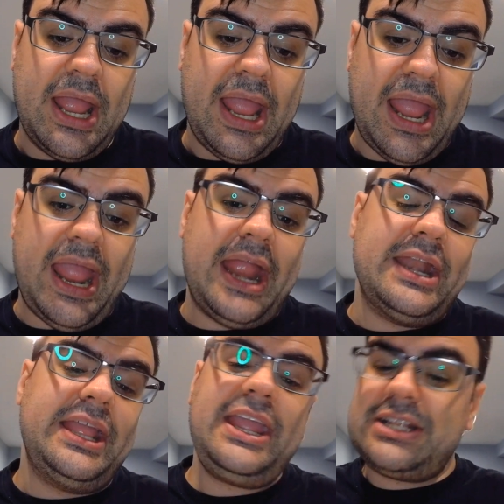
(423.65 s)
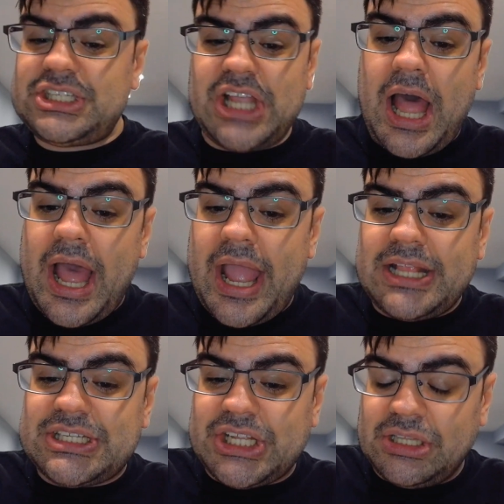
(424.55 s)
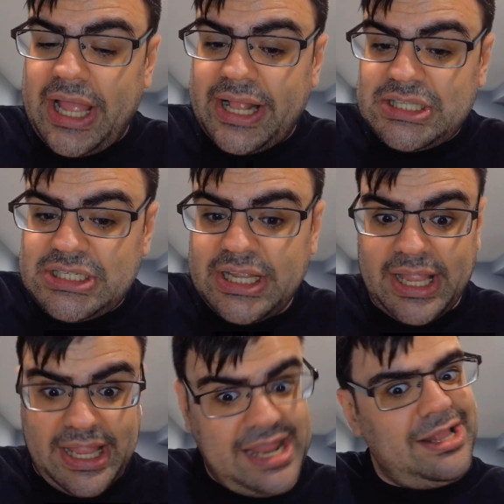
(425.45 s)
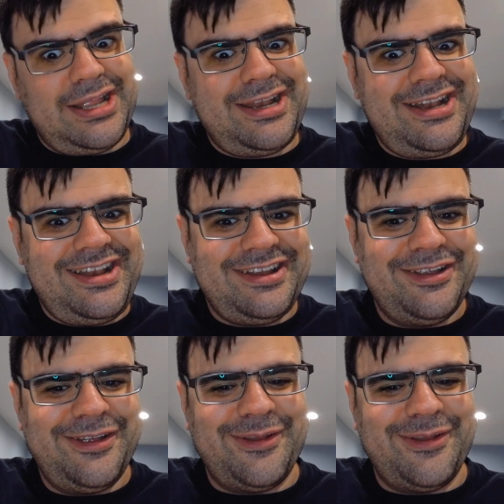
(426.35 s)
and he decides to let Elan,